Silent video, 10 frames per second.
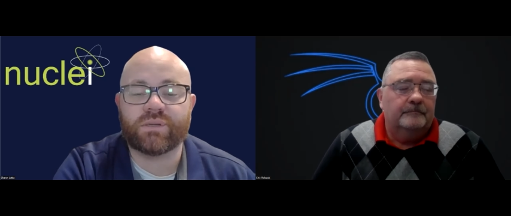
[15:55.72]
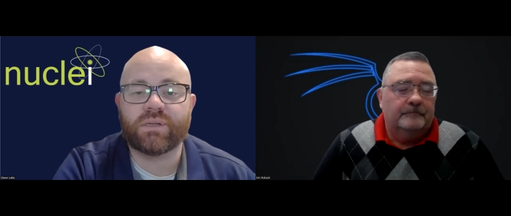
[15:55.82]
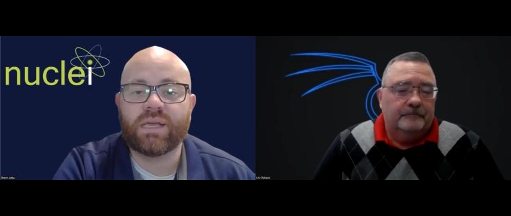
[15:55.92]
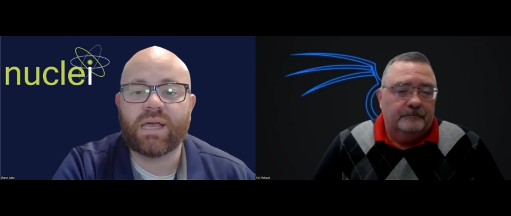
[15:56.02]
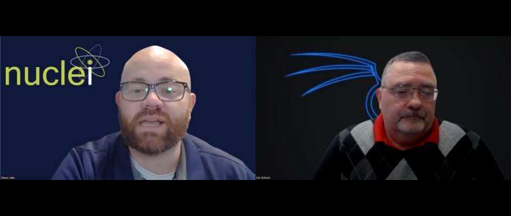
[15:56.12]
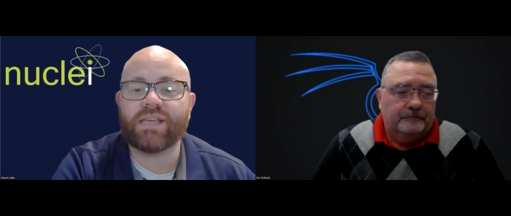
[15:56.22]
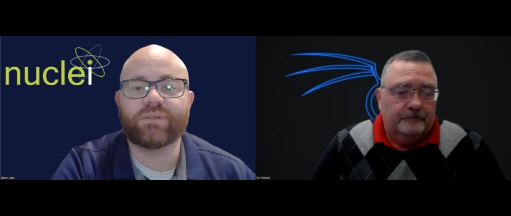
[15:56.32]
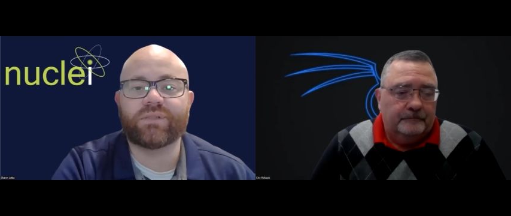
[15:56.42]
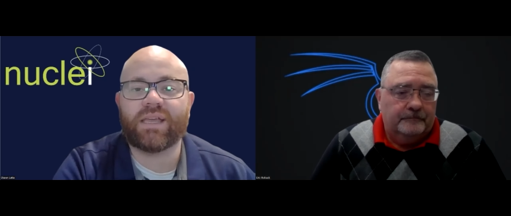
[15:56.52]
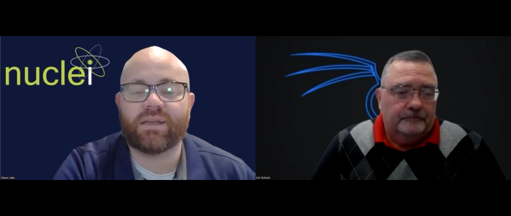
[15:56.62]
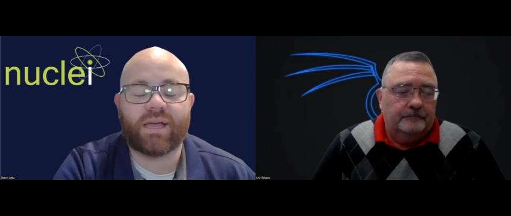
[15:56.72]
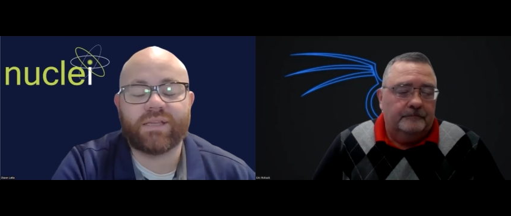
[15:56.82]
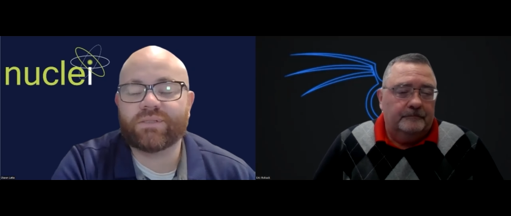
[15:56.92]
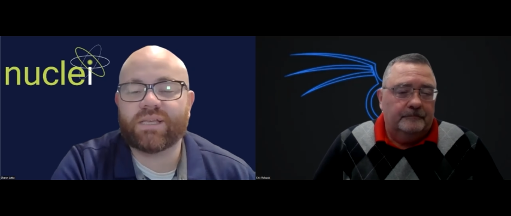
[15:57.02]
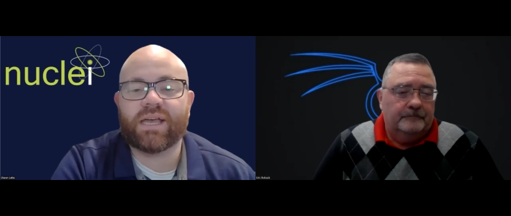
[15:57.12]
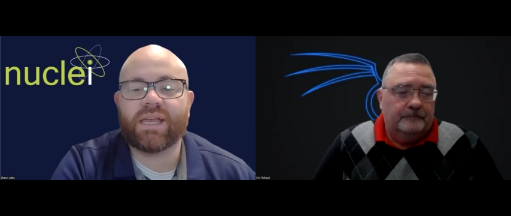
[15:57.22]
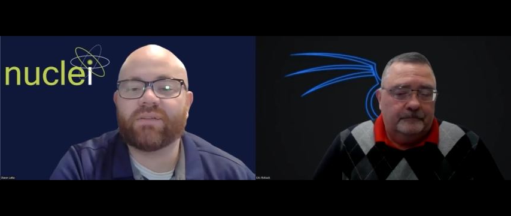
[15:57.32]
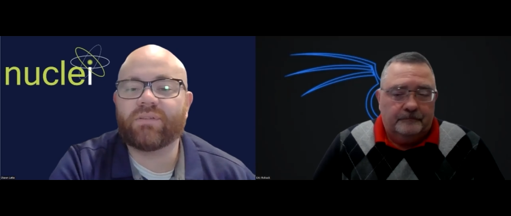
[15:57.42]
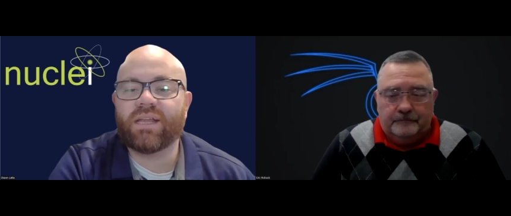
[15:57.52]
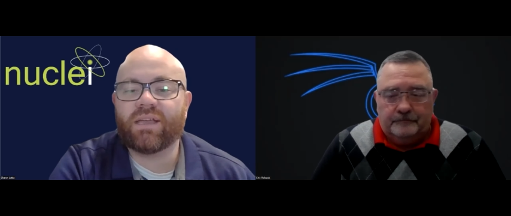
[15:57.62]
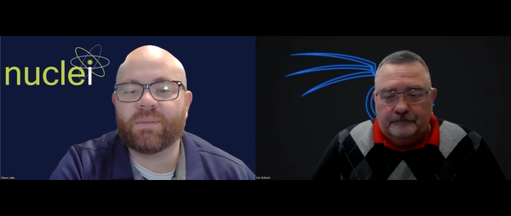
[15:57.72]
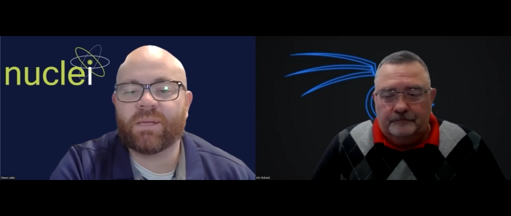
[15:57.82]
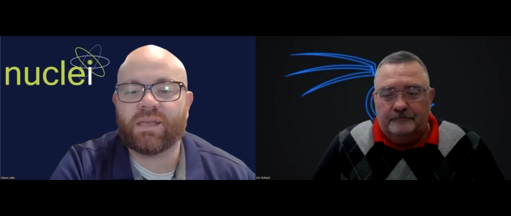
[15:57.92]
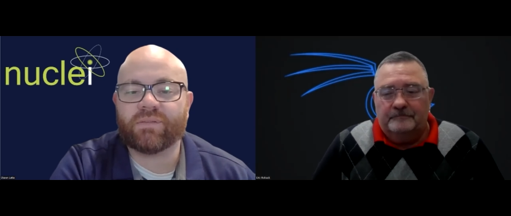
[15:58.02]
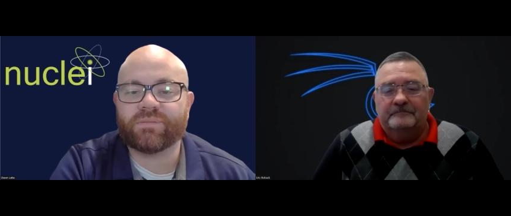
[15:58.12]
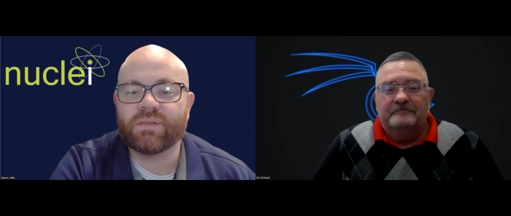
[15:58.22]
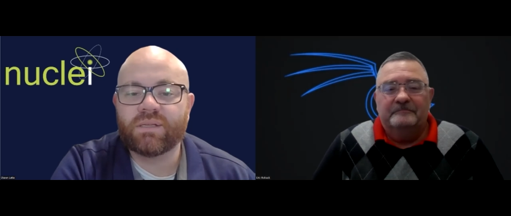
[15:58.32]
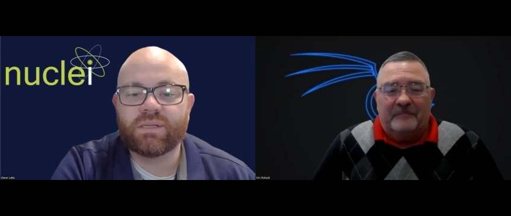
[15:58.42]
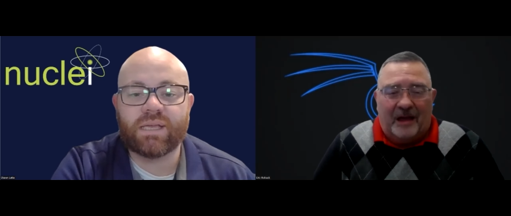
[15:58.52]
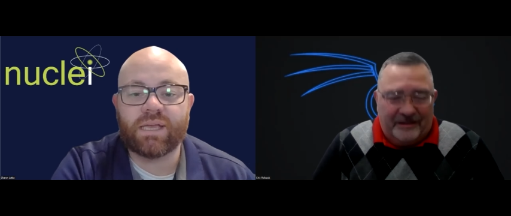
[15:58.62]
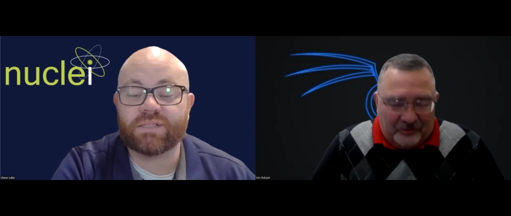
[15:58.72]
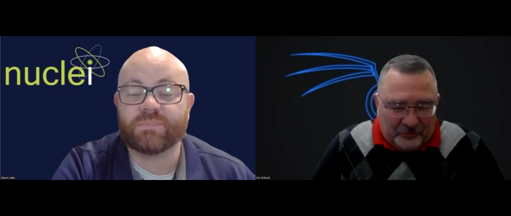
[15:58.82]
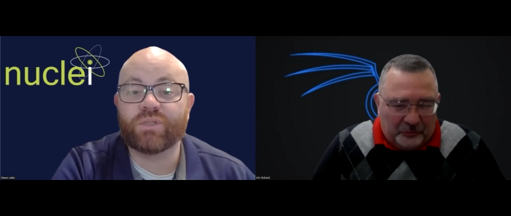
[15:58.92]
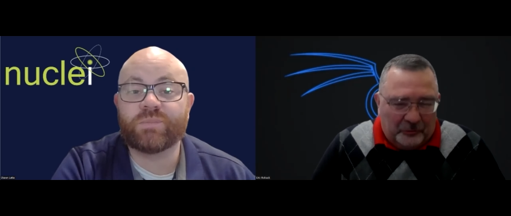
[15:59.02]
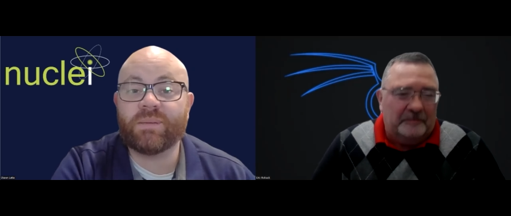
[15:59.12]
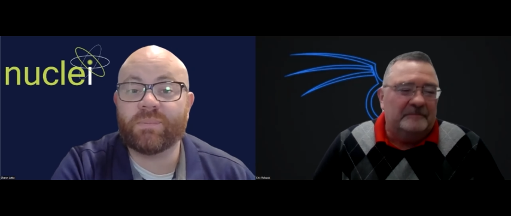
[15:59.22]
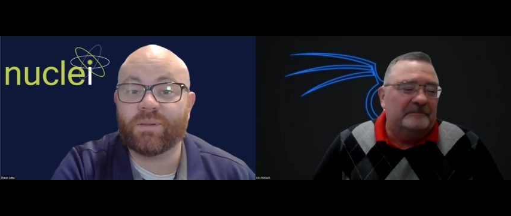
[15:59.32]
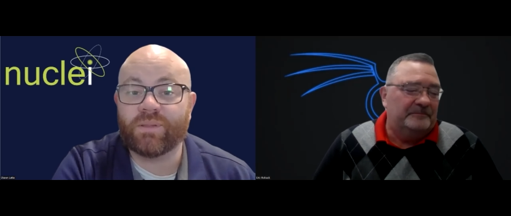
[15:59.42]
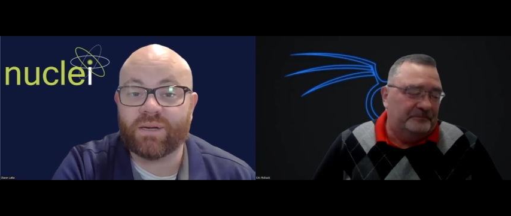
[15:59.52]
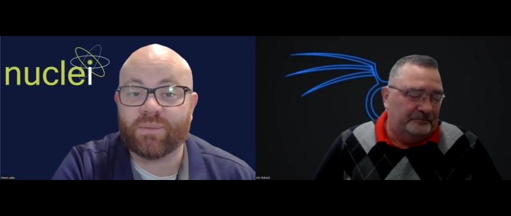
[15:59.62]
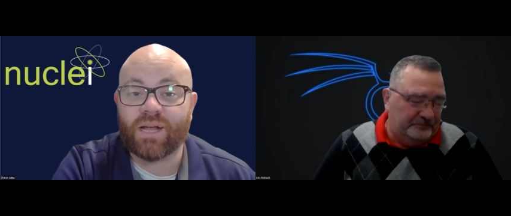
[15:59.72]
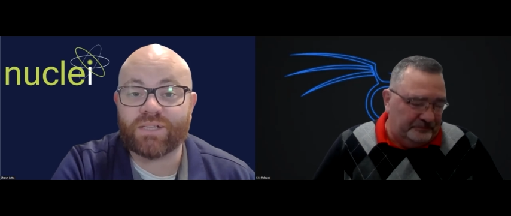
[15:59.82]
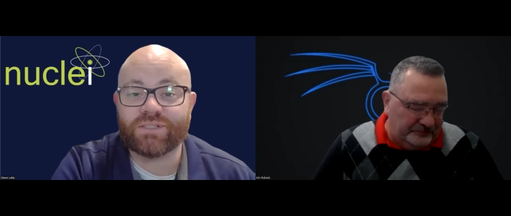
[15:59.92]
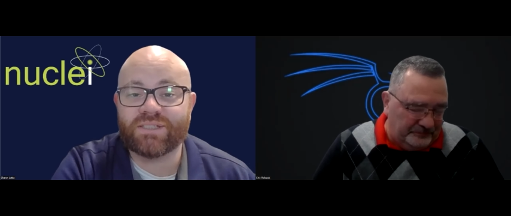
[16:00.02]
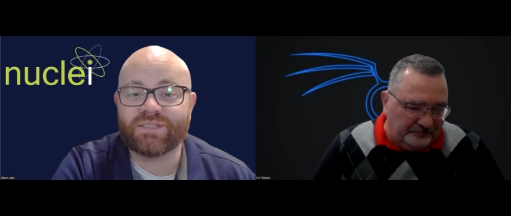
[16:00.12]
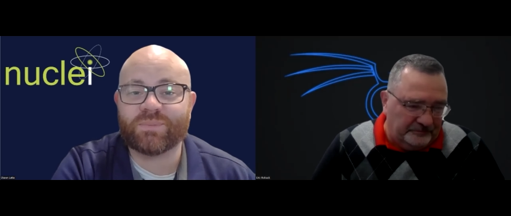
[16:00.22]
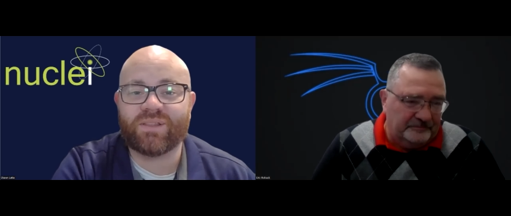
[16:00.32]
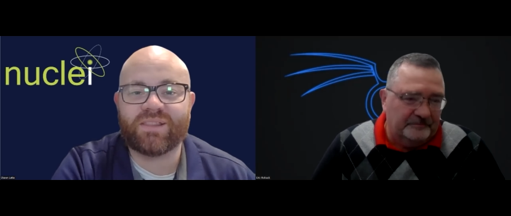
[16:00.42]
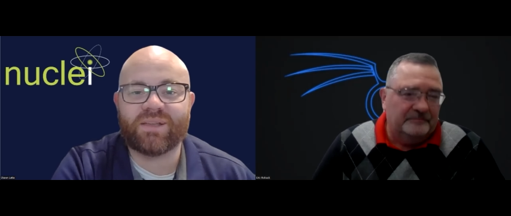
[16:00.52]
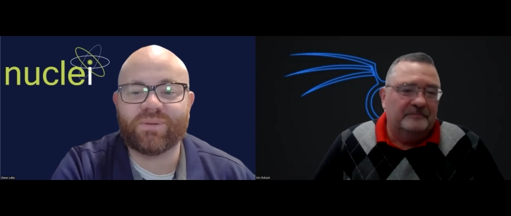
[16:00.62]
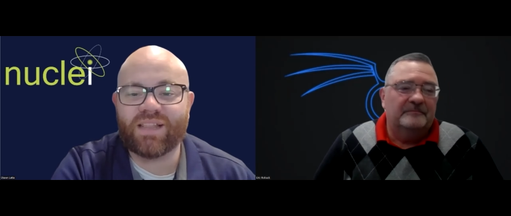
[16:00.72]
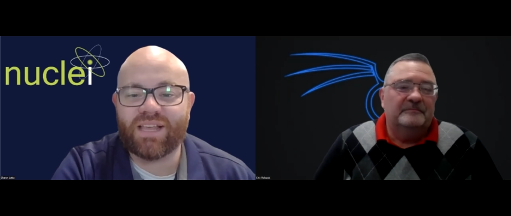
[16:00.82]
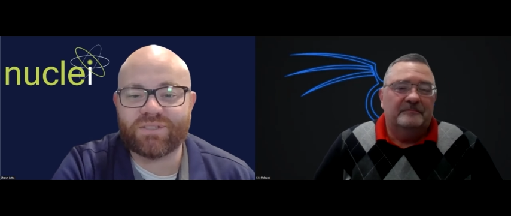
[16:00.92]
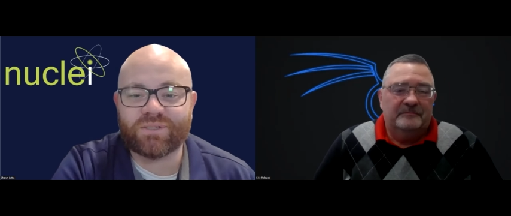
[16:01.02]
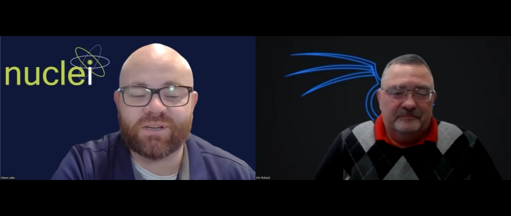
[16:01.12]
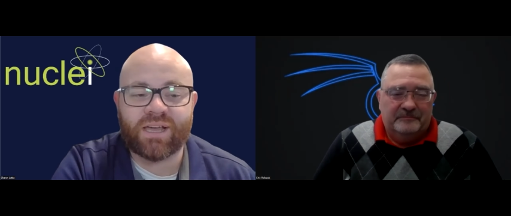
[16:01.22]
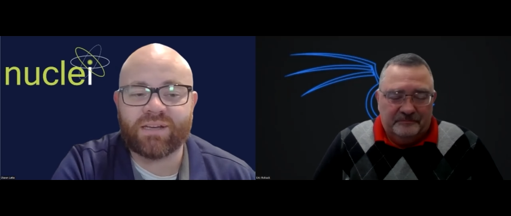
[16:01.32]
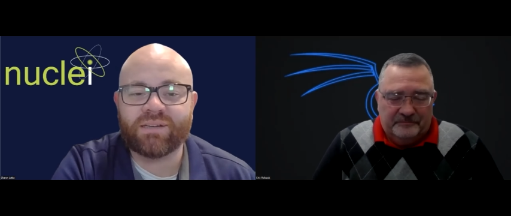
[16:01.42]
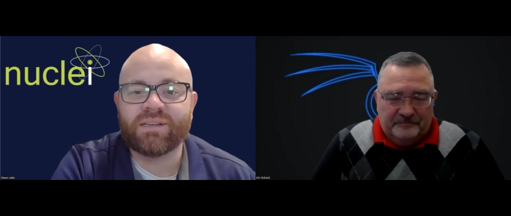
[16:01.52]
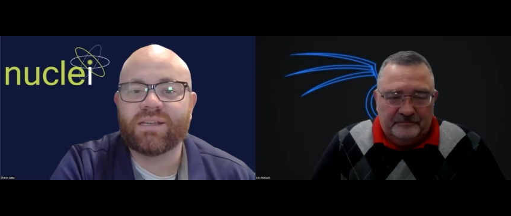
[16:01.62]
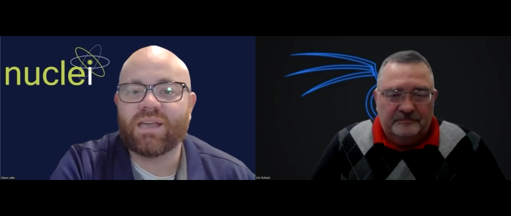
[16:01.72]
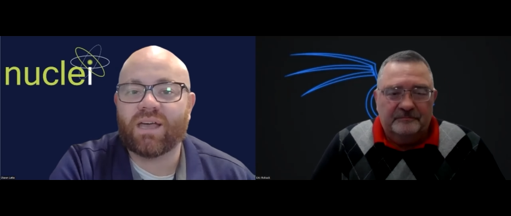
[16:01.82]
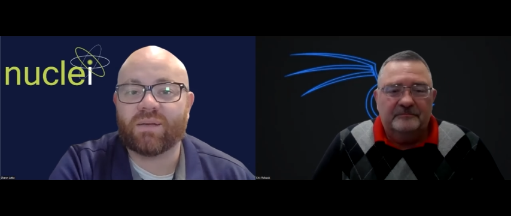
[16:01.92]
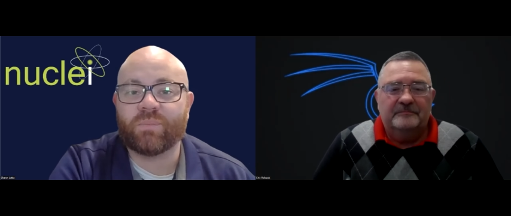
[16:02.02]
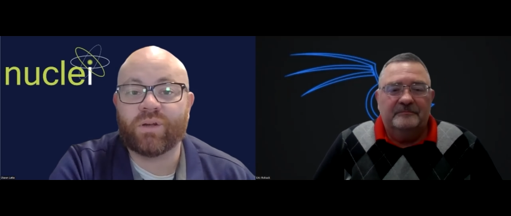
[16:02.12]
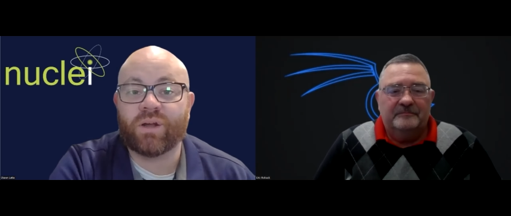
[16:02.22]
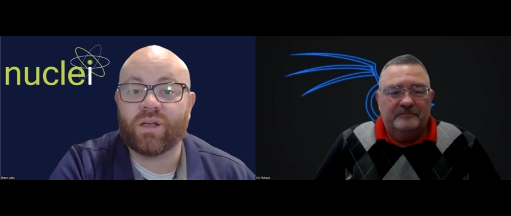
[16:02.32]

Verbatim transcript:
Speaker 1: And I use a I use AI every day in my life. As most people that are watching this, whether they realize it or not, um, we're